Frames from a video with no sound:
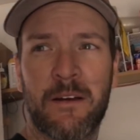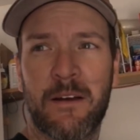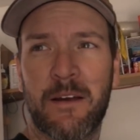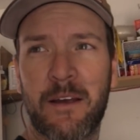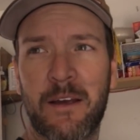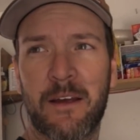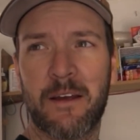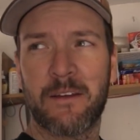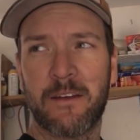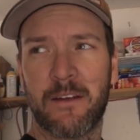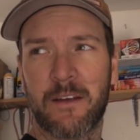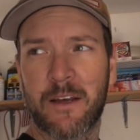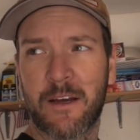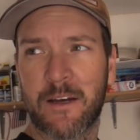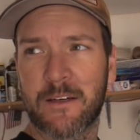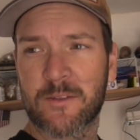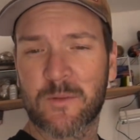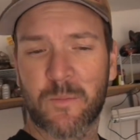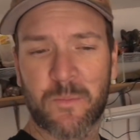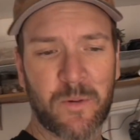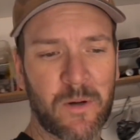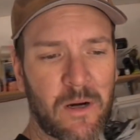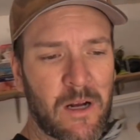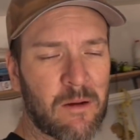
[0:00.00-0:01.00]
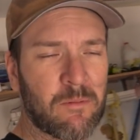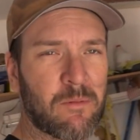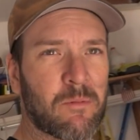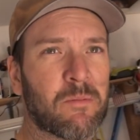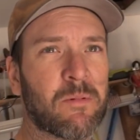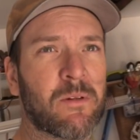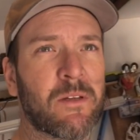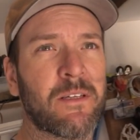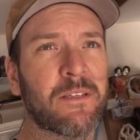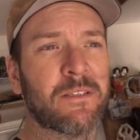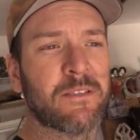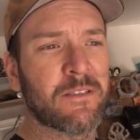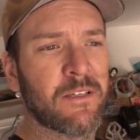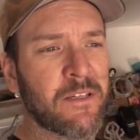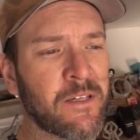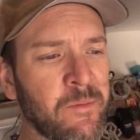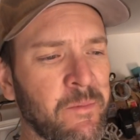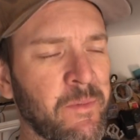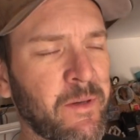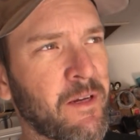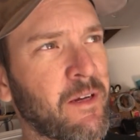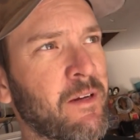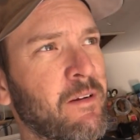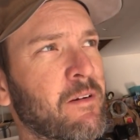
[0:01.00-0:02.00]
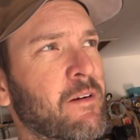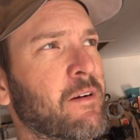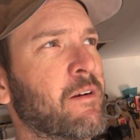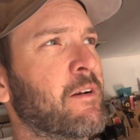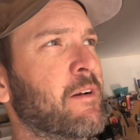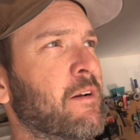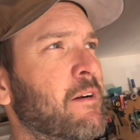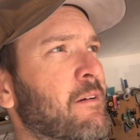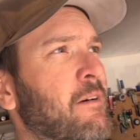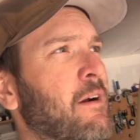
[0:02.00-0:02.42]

And you guys will probably see me running